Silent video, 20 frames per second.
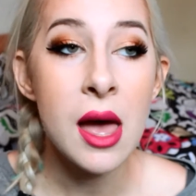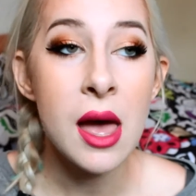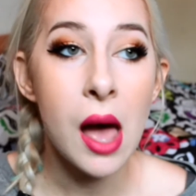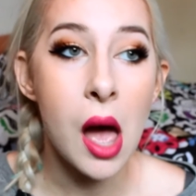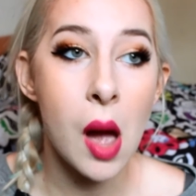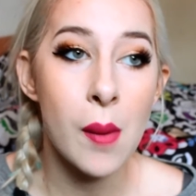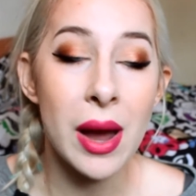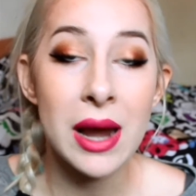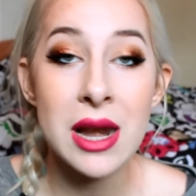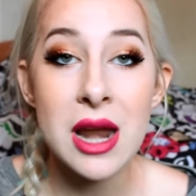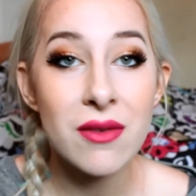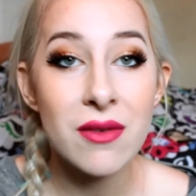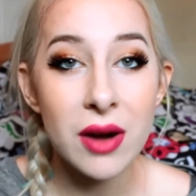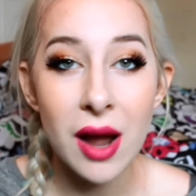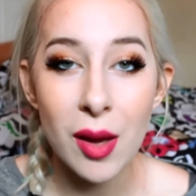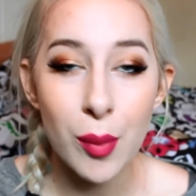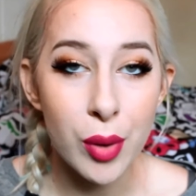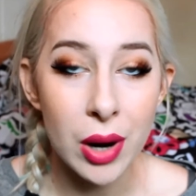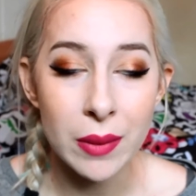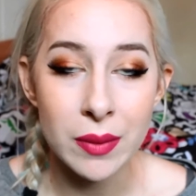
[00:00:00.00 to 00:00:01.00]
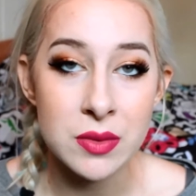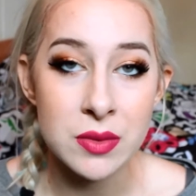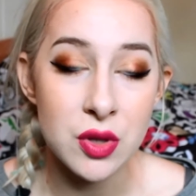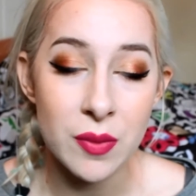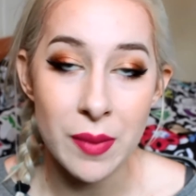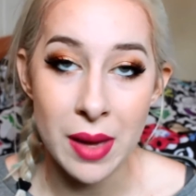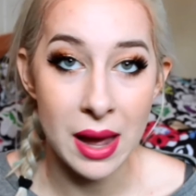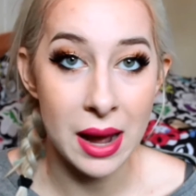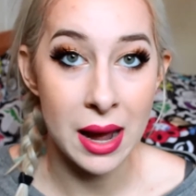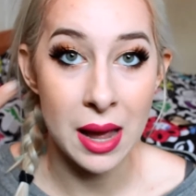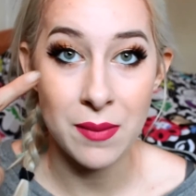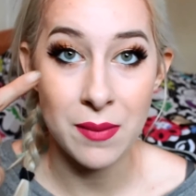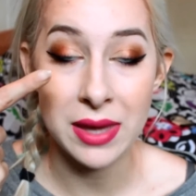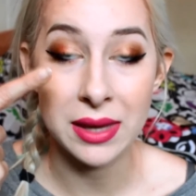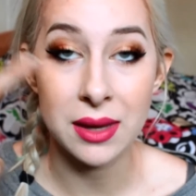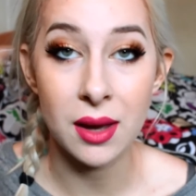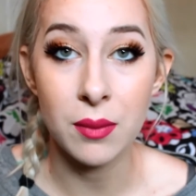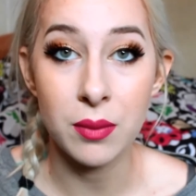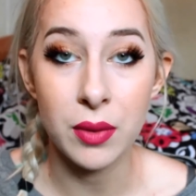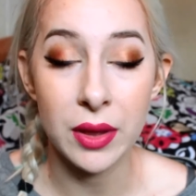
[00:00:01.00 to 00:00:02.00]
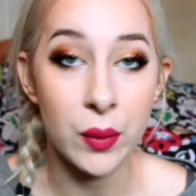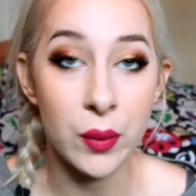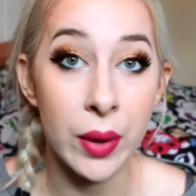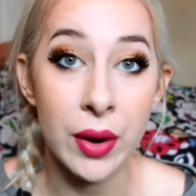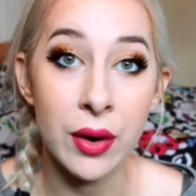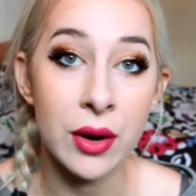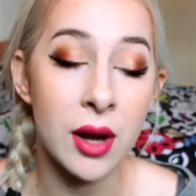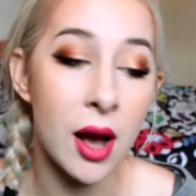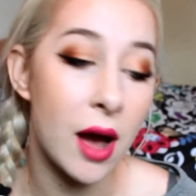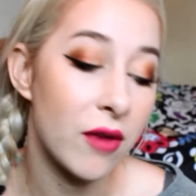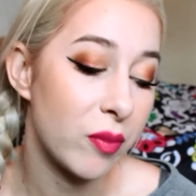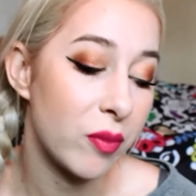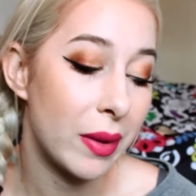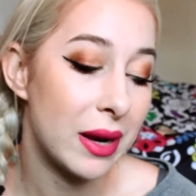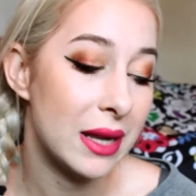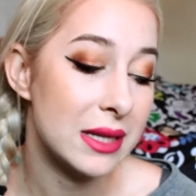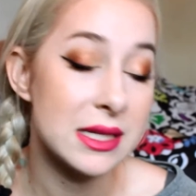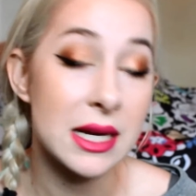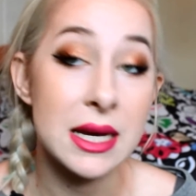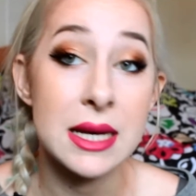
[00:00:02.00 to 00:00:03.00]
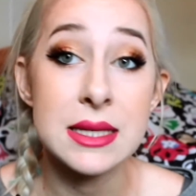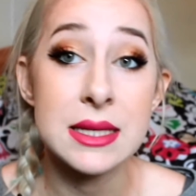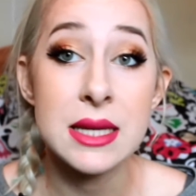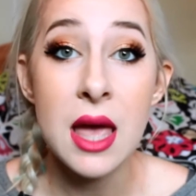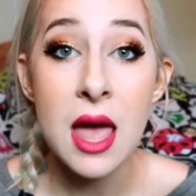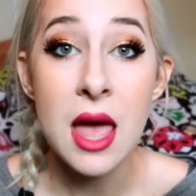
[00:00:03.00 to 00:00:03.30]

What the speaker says: I never have problems with my eye makeup like wearing off, but it does